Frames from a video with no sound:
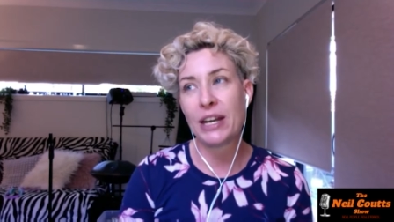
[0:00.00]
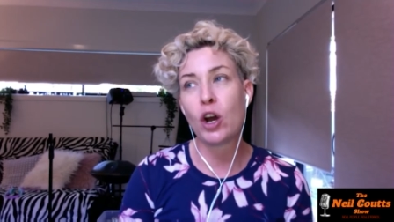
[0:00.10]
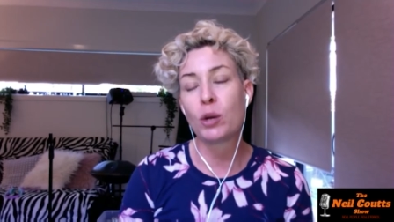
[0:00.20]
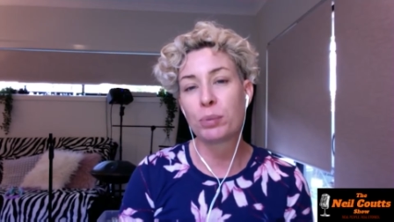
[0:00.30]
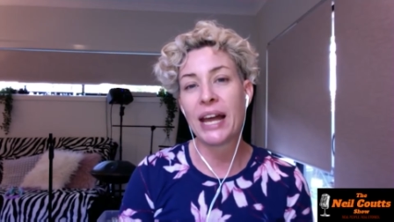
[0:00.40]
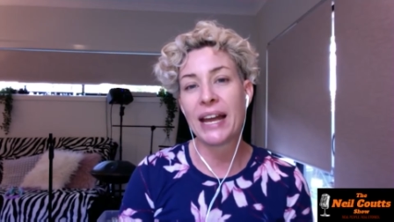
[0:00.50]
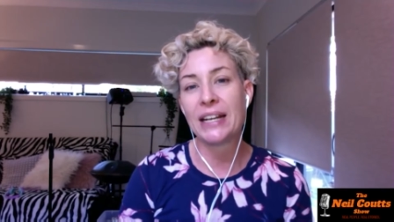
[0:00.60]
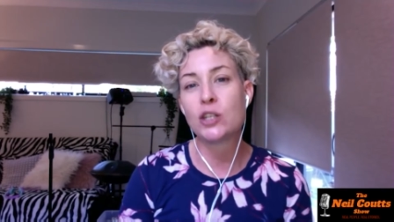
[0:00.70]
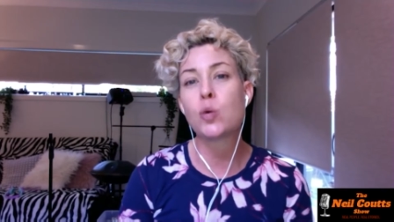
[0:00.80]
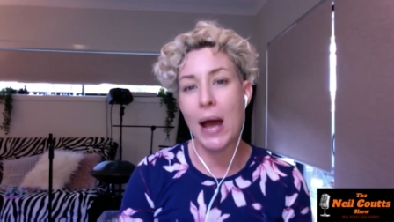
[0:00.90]
been on a
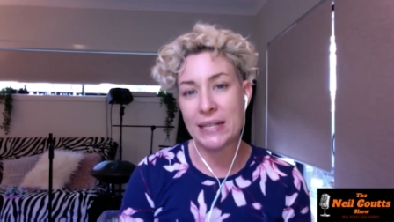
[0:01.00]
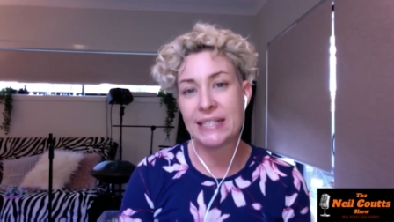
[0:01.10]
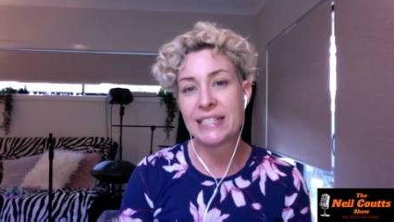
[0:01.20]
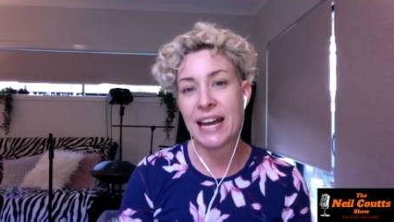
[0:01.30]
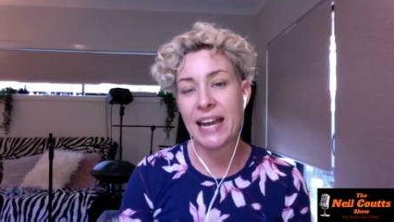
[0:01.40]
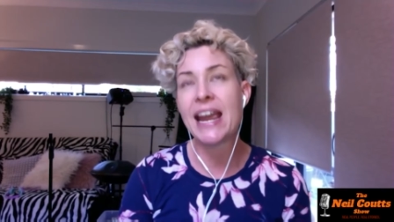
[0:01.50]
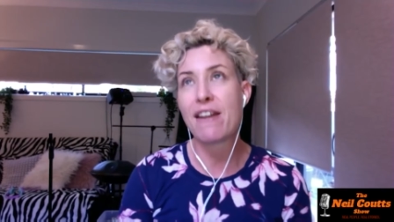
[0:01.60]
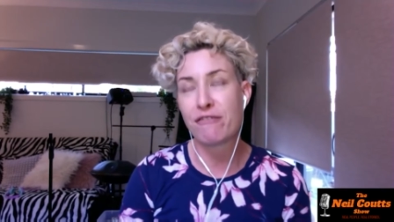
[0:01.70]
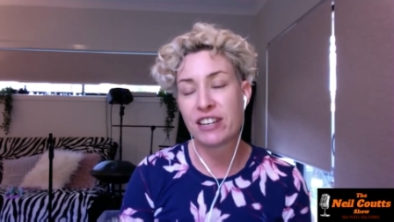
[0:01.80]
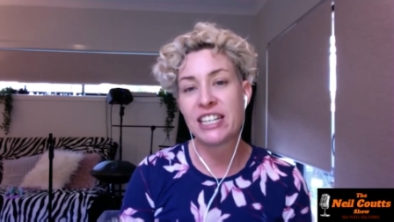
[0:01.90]
plane twice a day,
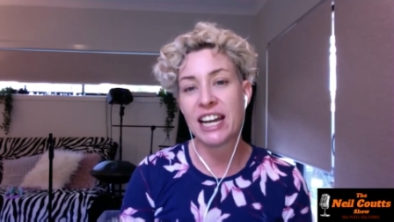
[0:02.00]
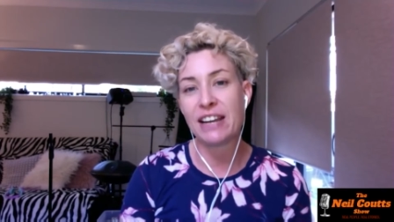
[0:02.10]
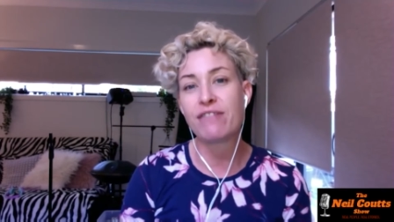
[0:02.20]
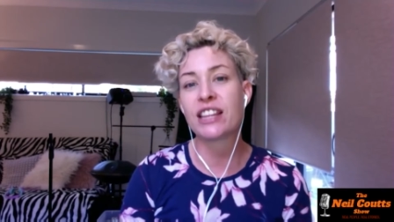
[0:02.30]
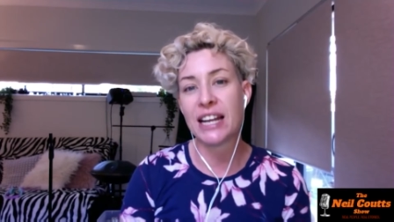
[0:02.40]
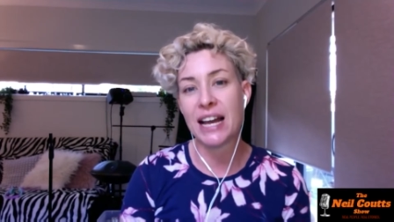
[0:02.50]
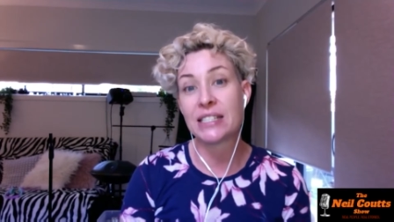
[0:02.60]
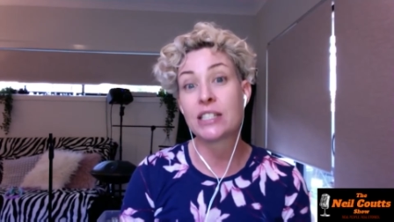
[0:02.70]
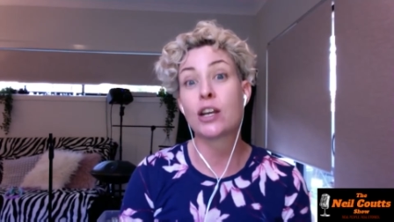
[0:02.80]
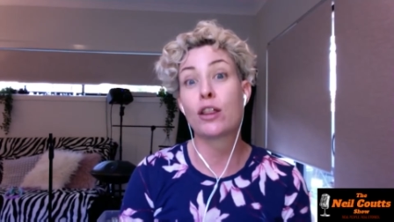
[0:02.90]
every day for the
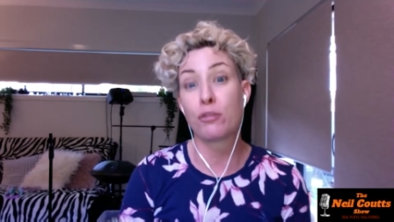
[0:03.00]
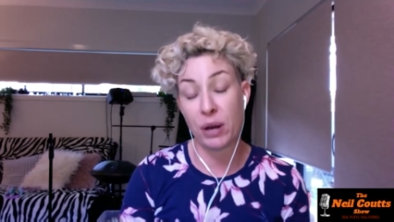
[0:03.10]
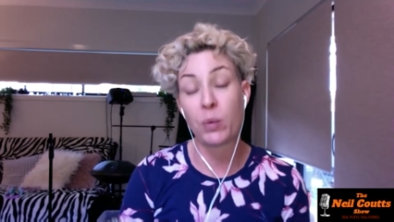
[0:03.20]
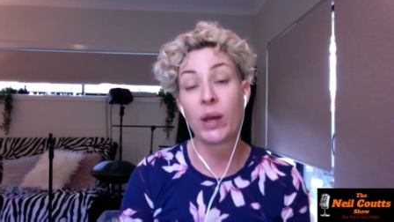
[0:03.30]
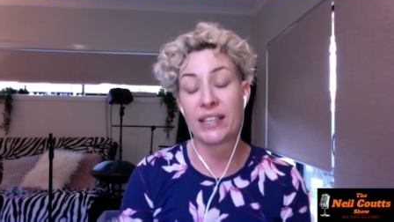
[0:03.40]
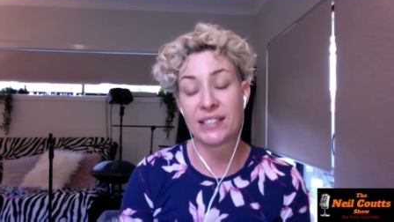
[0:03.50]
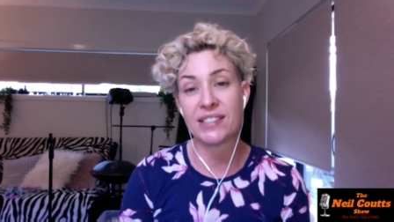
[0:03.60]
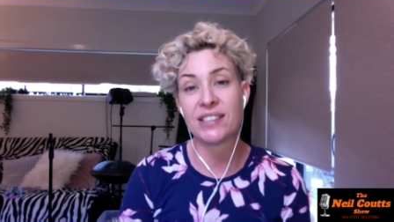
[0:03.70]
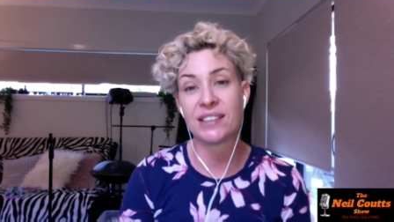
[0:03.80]
last three weeks.